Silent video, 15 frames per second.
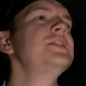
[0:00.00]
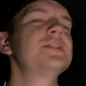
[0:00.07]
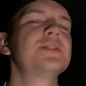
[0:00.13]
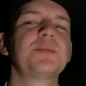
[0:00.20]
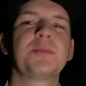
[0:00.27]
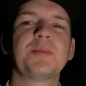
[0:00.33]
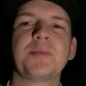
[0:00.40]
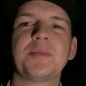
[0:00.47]

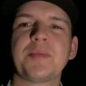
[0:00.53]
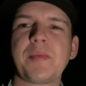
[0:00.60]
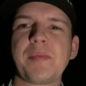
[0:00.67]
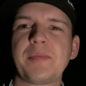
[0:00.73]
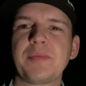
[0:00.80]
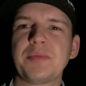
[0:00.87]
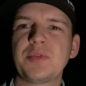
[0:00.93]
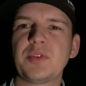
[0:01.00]
some
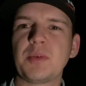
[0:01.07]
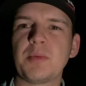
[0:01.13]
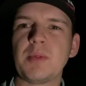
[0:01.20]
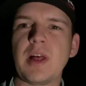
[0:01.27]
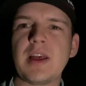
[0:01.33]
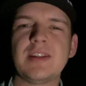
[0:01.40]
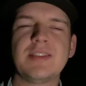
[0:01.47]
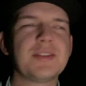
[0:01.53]

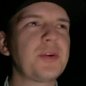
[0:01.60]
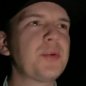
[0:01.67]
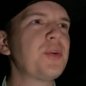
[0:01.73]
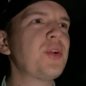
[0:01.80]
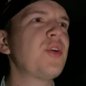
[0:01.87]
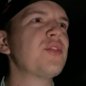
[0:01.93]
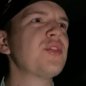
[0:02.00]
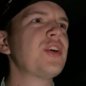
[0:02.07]
lights
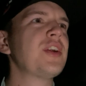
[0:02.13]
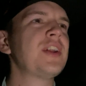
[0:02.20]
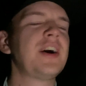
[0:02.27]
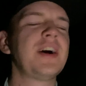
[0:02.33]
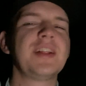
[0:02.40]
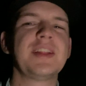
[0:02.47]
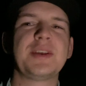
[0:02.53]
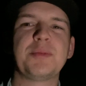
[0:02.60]
going over on
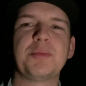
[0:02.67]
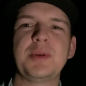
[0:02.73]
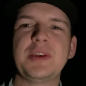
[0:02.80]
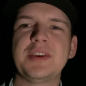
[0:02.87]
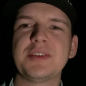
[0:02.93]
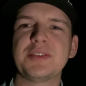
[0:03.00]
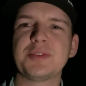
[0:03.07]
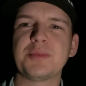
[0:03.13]
Ha Ling
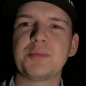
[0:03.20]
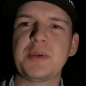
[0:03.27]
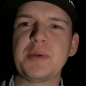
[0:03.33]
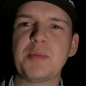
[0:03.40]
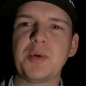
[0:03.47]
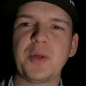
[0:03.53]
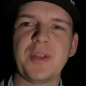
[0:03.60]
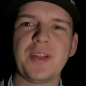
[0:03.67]
Peak of some
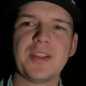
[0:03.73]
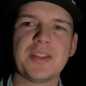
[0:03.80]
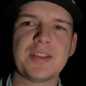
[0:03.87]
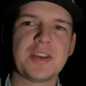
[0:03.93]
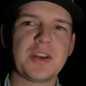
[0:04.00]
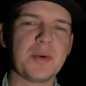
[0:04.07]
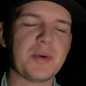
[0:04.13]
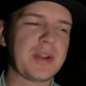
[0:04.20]
people
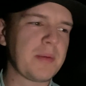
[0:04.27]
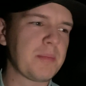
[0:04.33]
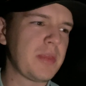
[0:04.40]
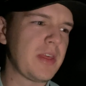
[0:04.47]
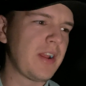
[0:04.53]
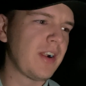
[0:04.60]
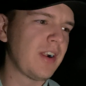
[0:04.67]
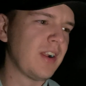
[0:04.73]
going up
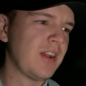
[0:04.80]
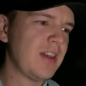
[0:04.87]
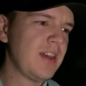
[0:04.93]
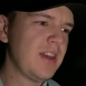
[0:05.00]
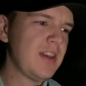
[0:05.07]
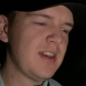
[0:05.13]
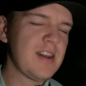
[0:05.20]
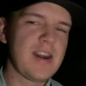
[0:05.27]
there.
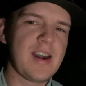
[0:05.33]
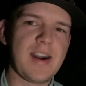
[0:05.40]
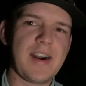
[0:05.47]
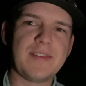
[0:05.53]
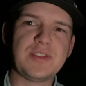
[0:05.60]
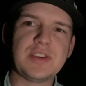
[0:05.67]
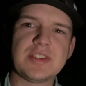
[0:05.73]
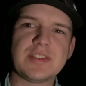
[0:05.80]

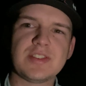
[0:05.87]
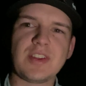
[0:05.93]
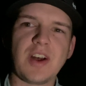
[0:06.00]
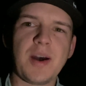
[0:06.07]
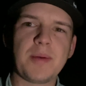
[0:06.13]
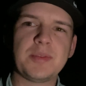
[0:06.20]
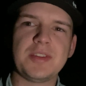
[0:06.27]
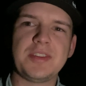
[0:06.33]
I've just
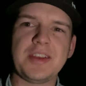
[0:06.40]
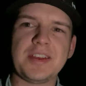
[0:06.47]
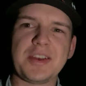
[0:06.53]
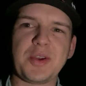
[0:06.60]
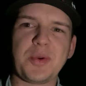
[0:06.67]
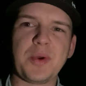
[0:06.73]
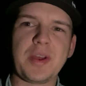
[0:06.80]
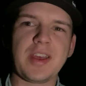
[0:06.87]
stopped to take
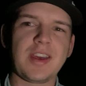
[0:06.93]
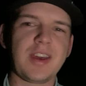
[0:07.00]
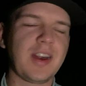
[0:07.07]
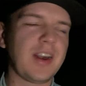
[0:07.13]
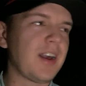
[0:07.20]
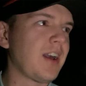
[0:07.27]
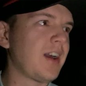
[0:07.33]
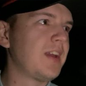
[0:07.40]
a quick
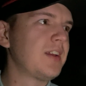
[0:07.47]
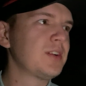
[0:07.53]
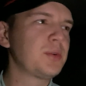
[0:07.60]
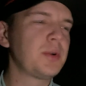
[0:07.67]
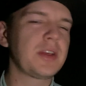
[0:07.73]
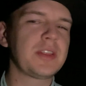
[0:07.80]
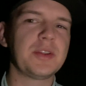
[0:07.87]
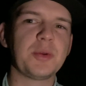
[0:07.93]

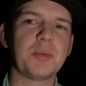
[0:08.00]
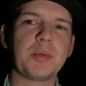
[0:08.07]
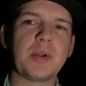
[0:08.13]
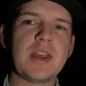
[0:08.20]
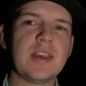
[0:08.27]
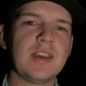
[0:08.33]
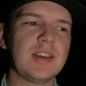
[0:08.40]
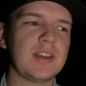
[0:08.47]
little
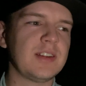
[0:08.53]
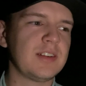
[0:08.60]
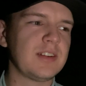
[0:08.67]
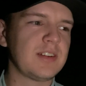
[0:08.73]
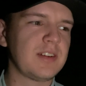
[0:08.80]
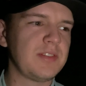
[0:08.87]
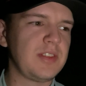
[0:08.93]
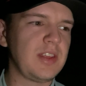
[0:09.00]
break,
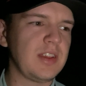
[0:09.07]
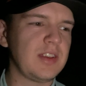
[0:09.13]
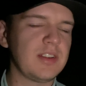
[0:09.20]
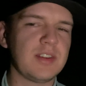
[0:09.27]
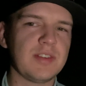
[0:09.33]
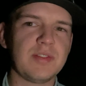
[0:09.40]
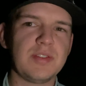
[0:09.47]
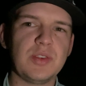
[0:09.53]
and I've
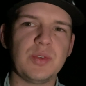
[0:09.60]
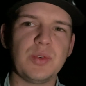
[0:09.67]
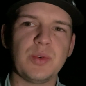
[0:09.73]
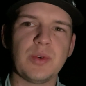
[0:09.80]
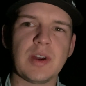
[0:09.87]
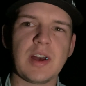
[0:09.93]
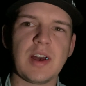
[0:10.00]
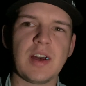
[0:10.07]
taken a
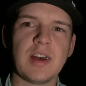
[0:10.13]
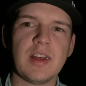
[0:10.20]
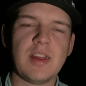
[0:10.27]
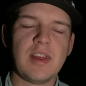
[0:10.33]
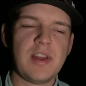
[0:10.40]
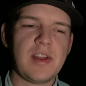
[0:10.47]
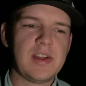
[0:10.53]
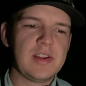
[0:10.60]
few
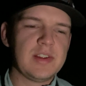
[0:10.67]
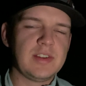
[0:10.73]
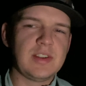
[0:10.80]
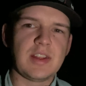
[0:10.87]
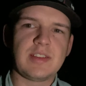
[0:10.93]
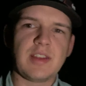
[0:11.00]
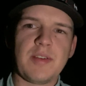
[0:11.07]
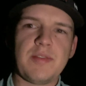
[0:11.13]

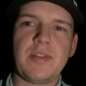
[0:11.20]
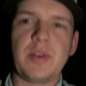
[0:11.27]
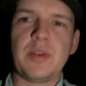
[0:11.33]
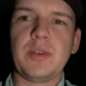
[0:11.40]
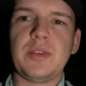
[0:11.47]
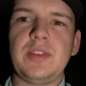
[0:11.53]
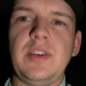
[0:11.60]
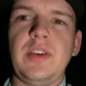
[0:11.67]
nighttime
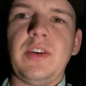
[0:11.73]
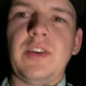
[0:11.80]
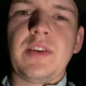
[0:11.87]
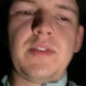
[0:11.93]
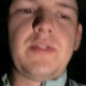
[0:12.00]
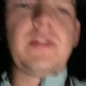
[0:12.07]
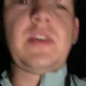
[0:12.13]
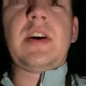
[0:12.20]
photos here
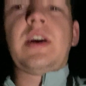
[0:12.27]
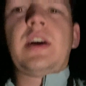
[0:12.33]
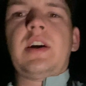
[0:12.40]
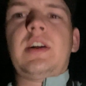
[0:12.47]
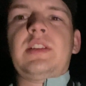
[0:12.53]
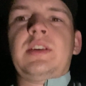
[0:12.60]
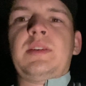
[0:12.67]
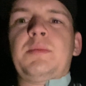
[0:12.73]
of
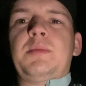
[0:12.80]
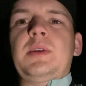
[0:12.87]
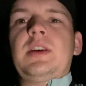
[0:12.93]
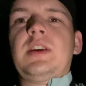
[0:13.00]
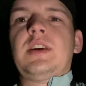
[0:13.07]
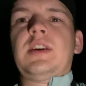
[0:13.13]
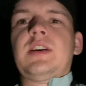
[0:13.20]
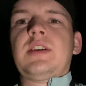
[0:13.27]
Ha Ling
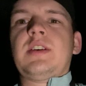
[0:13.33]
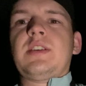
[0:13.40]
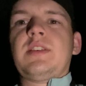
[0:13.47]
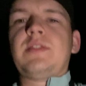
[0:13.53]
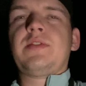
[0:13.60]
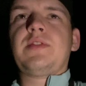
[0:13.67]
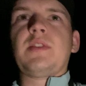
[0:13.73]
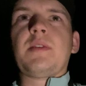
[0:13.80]
Peak
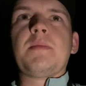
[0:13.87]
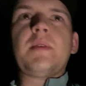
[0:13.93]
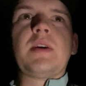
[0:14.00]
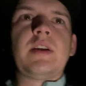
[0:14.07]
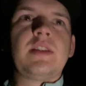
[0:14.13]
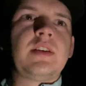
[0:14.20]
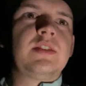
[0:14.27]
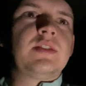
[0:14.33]
from
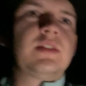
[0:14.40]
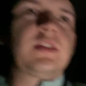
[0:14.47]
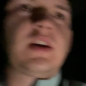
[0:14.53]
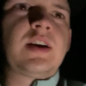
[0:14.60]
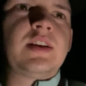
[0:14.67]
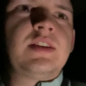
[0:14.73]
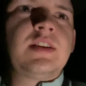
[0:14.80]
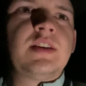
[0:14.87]
this
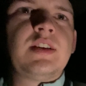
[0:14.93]
side,